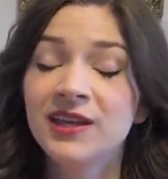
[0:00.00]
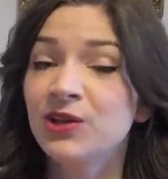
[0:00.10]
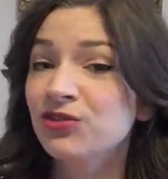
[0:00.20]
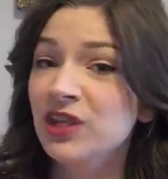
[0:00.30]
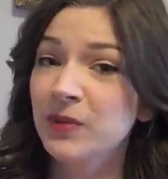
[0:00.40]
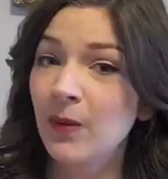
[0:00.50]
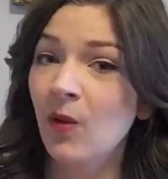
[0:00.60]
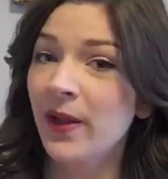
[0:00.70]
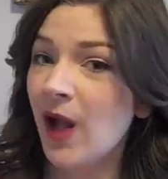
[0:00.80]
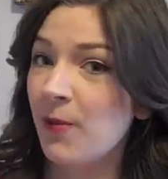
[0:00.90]
Usually
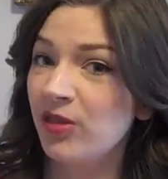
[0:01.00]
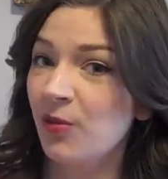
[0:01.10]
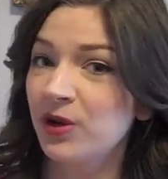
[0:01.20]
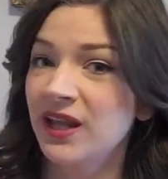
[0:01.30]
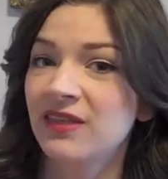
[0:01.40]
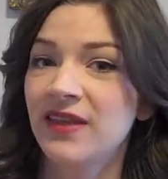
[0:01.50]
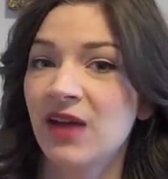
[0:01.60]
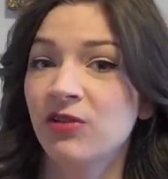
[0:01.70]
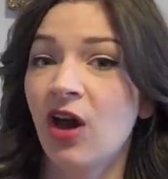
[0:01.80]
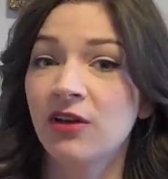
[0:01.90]
people wake up in the morning and they
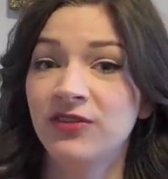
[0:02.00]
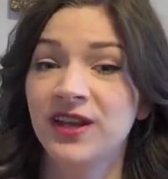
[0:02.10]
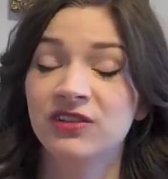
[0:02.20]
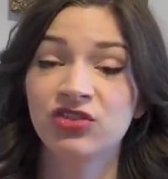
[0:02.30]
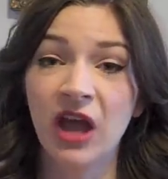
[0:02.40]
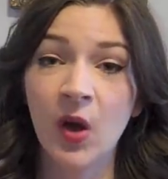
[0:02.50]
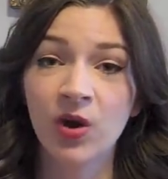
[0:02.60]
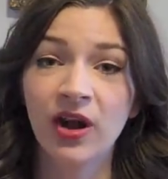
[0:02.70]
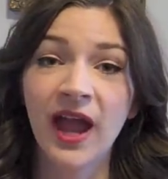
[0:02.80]
have coffee and shower.